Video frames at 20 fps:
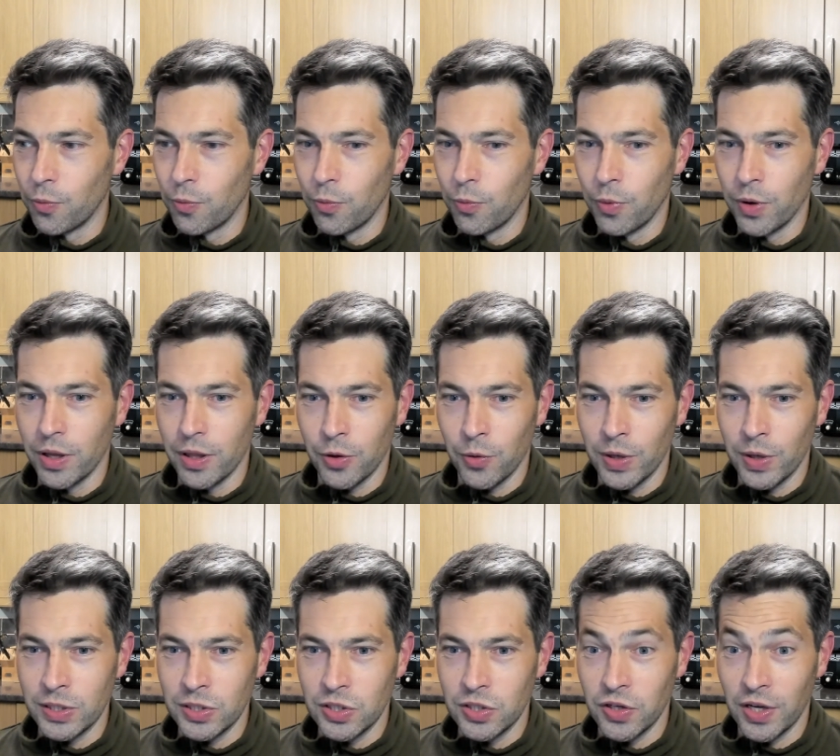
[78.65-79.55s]
one of the
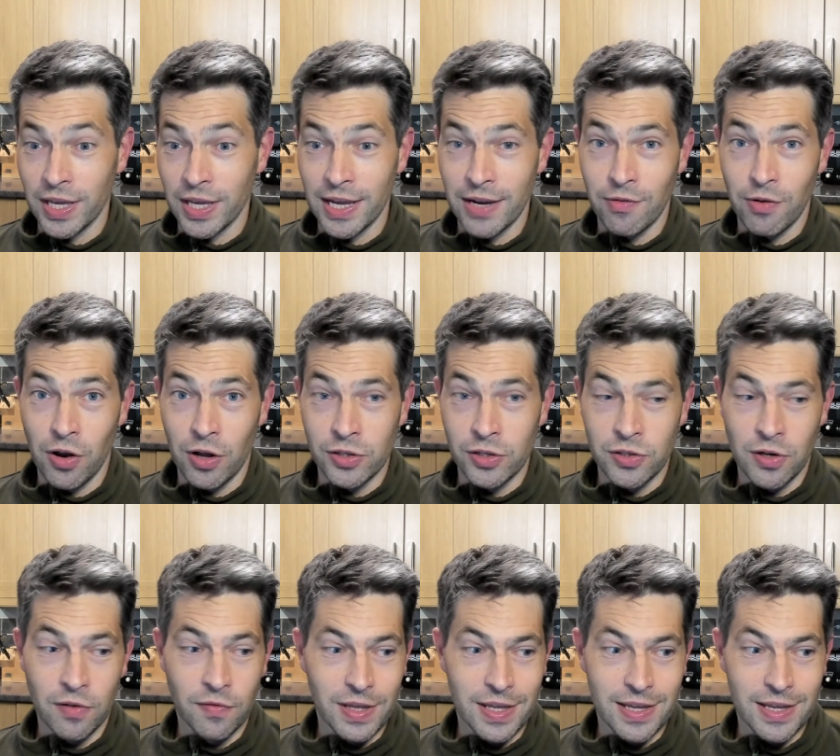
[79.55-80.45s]
questions I hear a lot
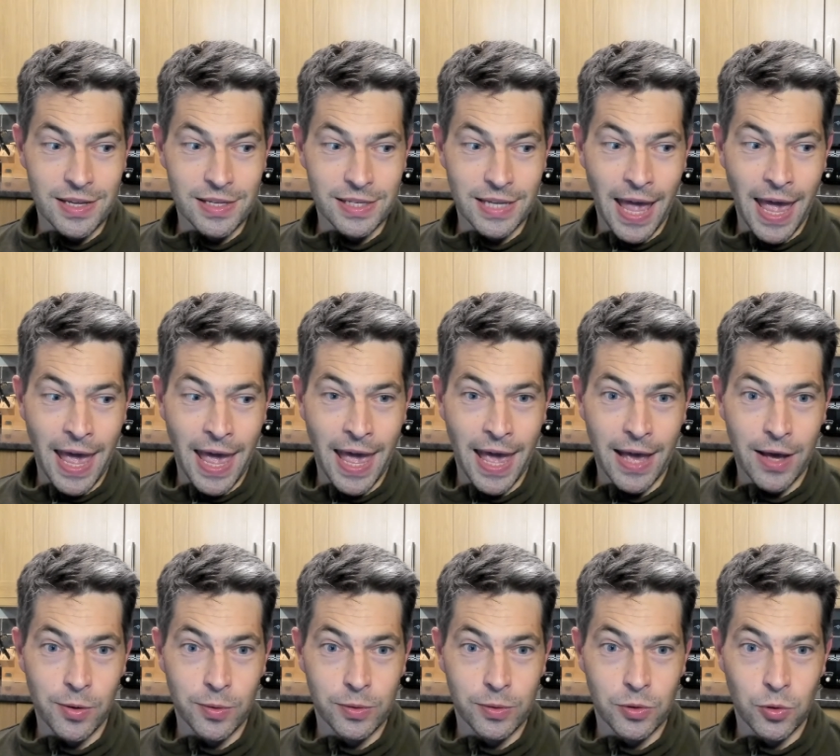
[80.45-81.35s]
of is
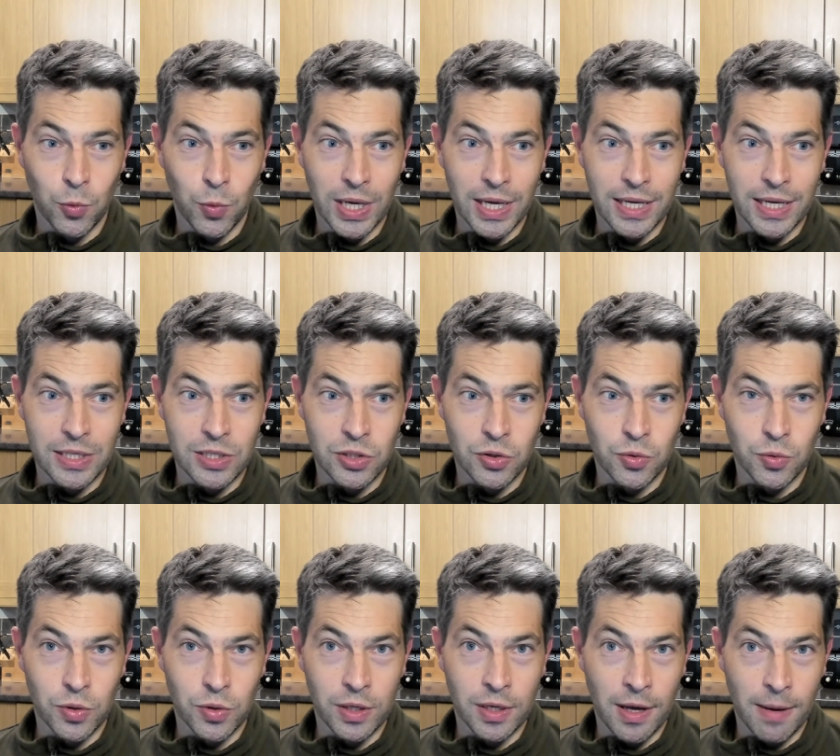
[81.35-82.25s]
how do we install
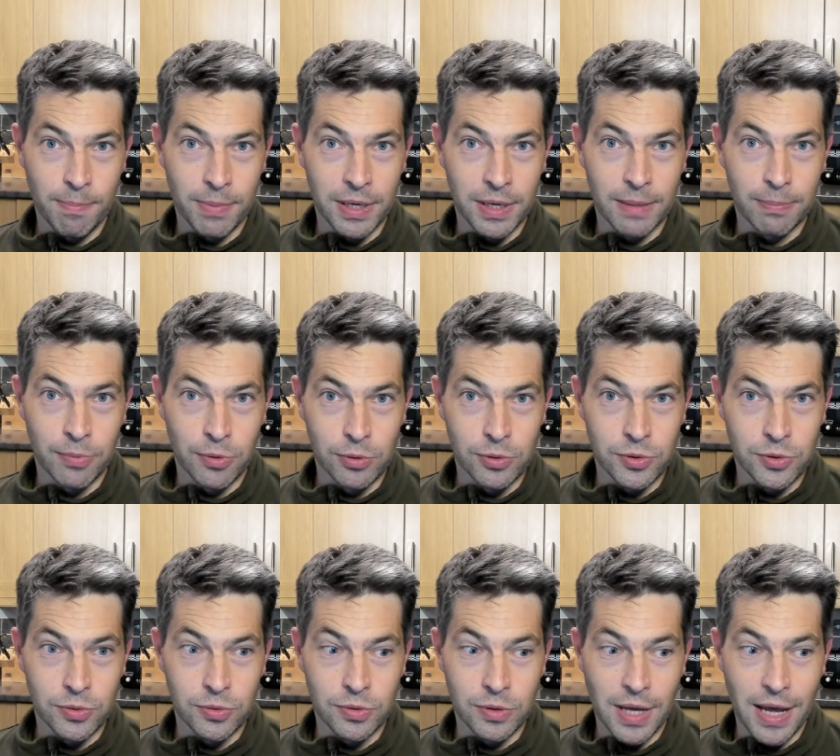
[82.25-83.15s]
the company
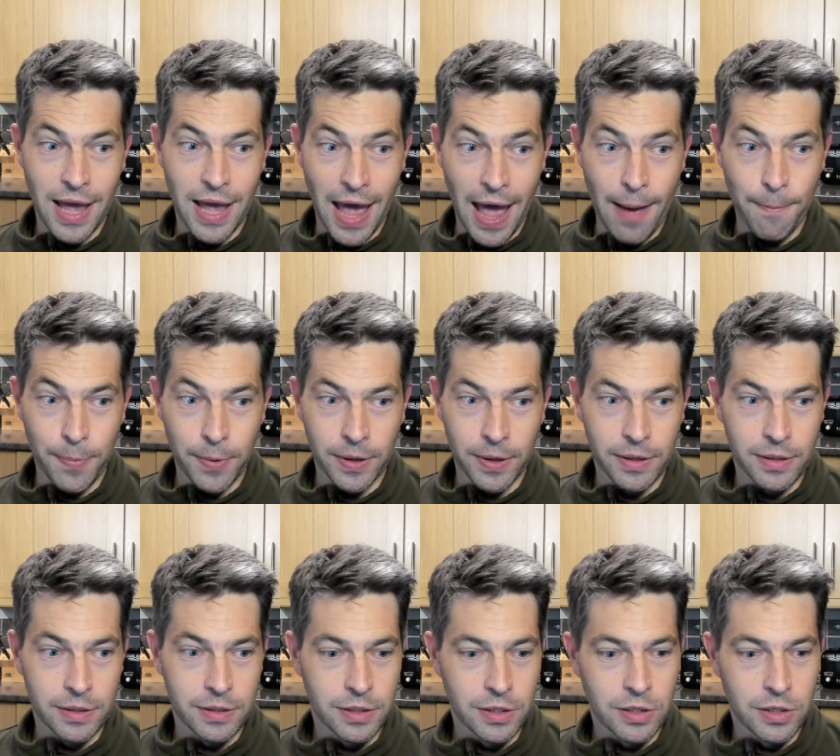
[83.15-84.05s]
portal app
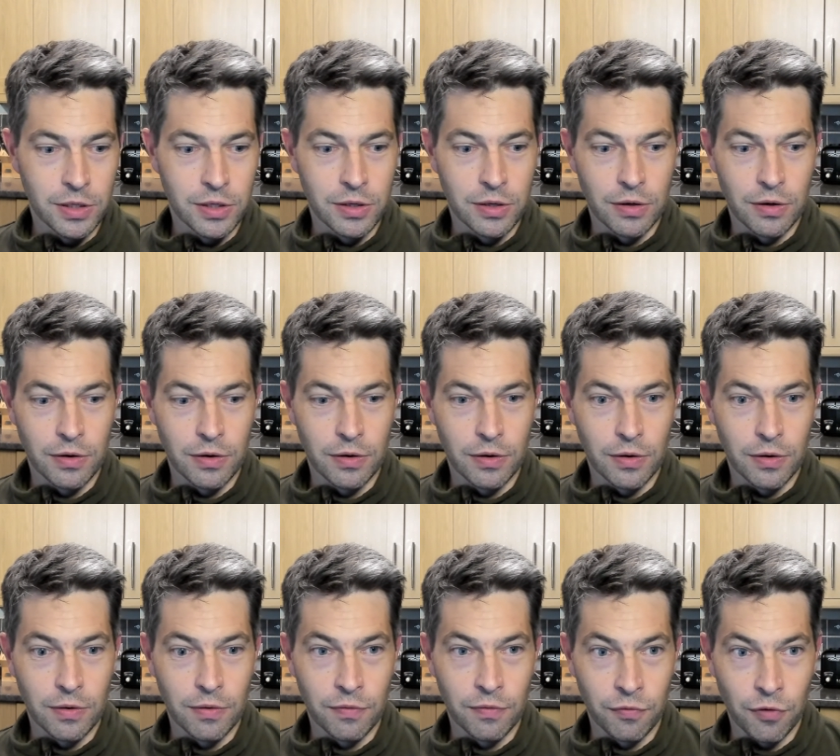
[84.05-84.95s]

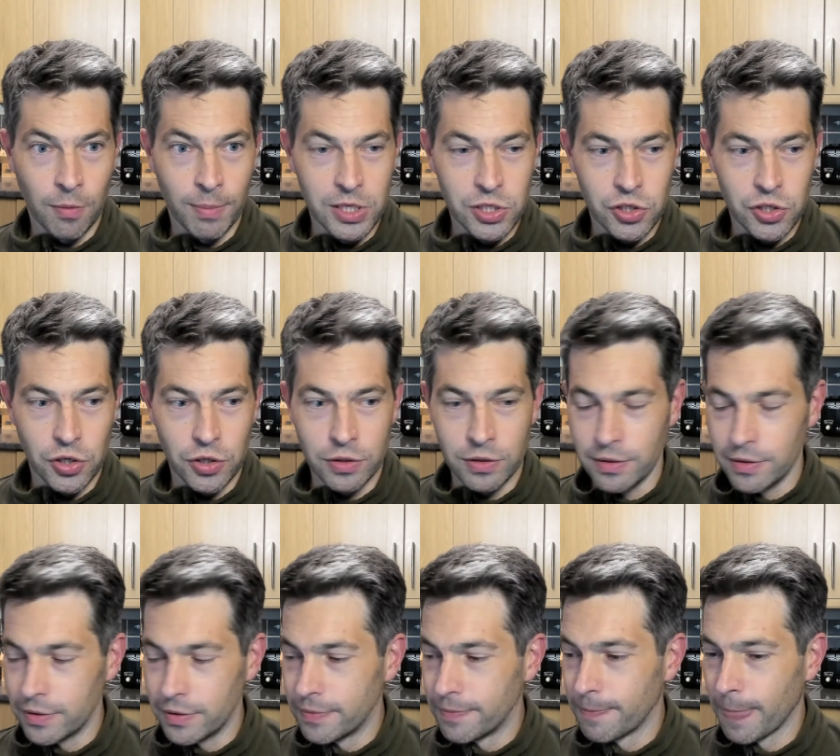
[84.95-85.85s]
from Intune?
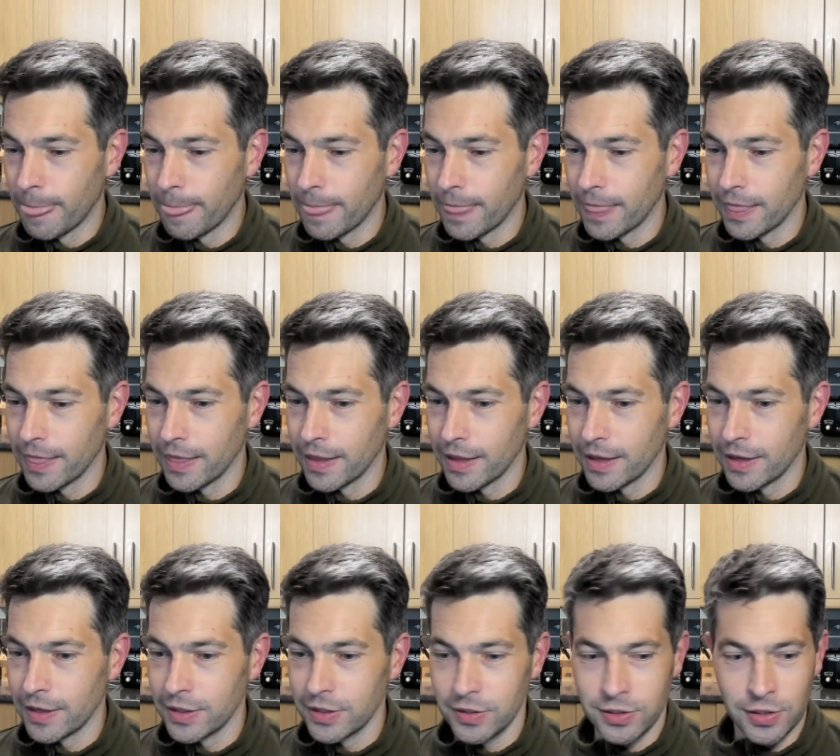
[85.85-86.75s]

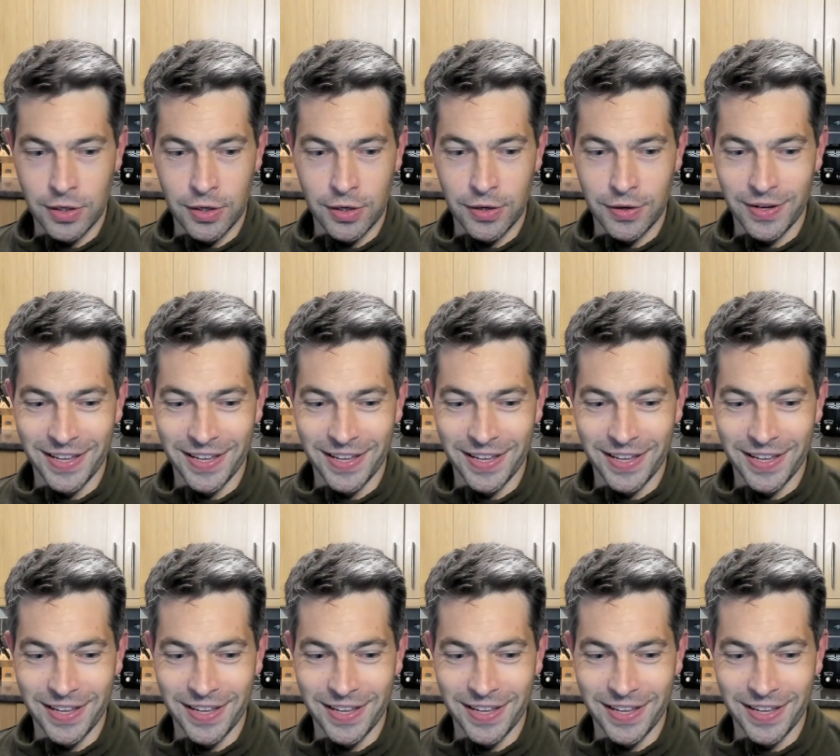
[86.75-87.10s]
So